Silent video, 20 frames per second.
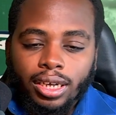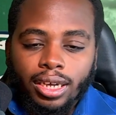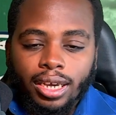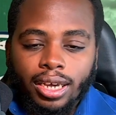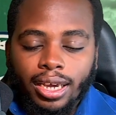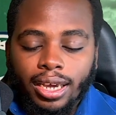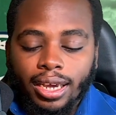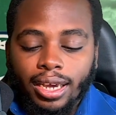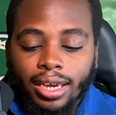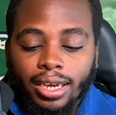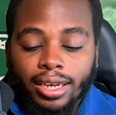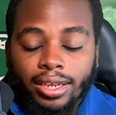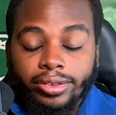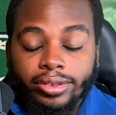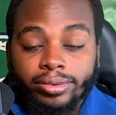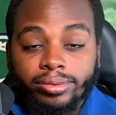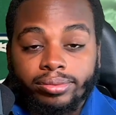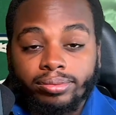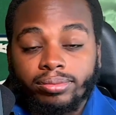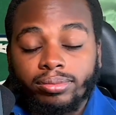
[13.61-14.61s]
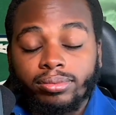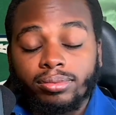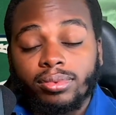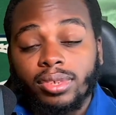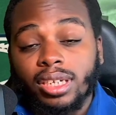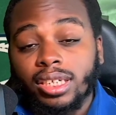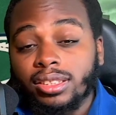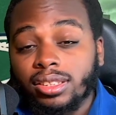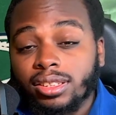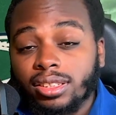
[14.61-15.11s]
and
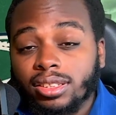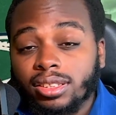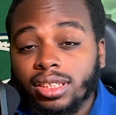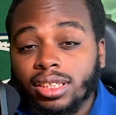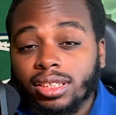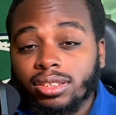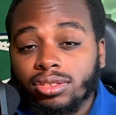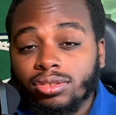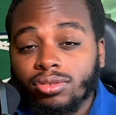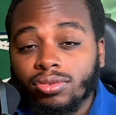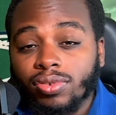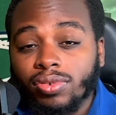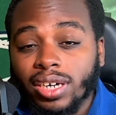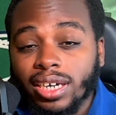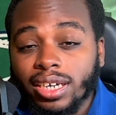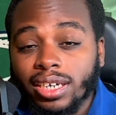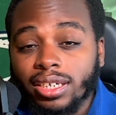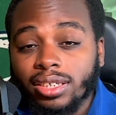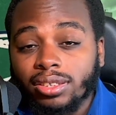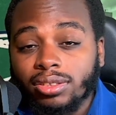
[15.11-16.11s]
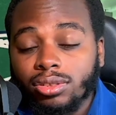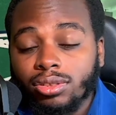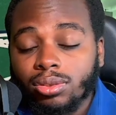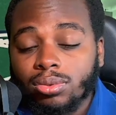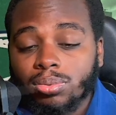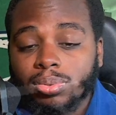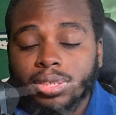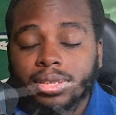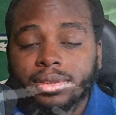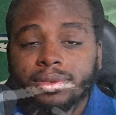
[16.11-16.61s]
let's just get straight
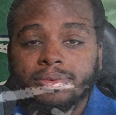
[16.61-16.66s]
into it.